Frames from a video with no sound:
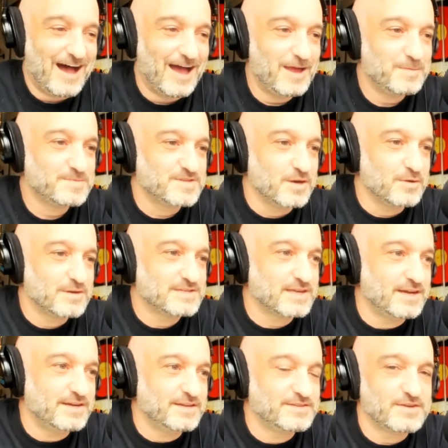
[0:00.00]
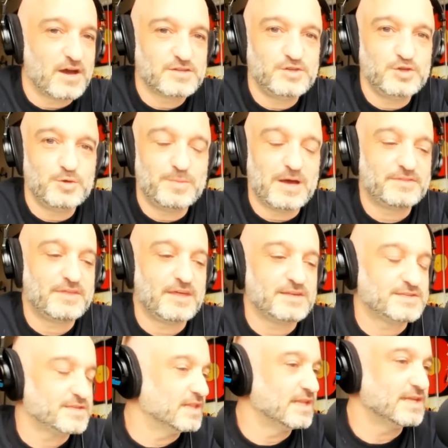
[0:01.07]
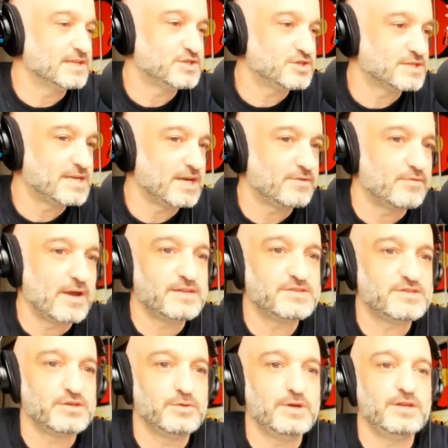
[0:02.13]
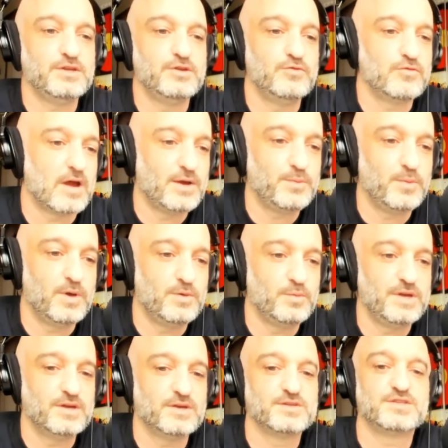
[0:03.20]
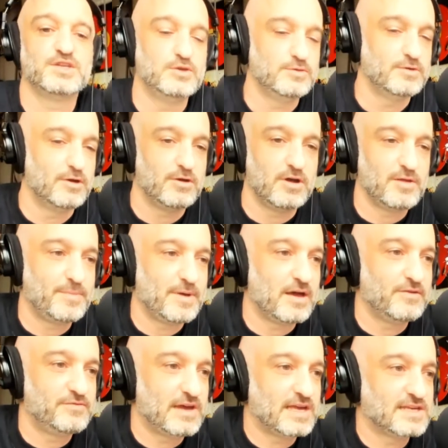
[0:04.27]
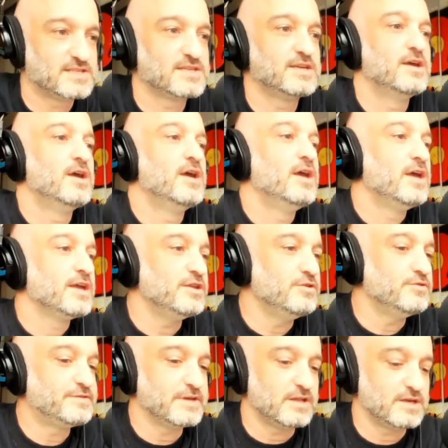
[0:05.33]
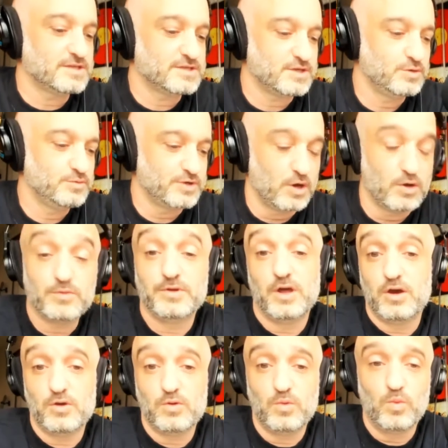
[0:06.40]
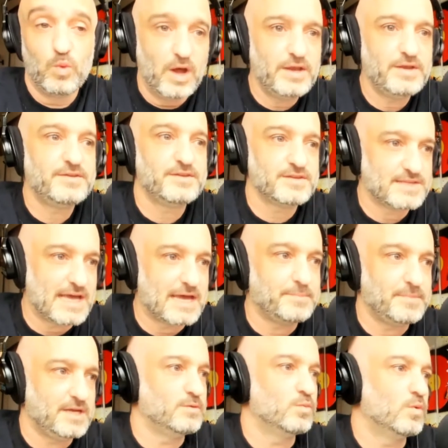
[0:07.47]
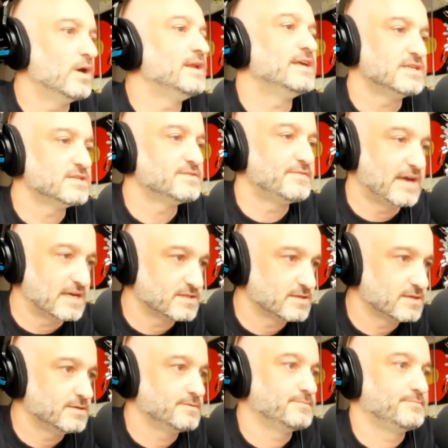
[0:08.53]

I am so excited to talk to you about this. Let's just get right to it. You ride Onewheels. You know all about Vesc. Can you tell us who don't know, what does that mean? What is Vesc?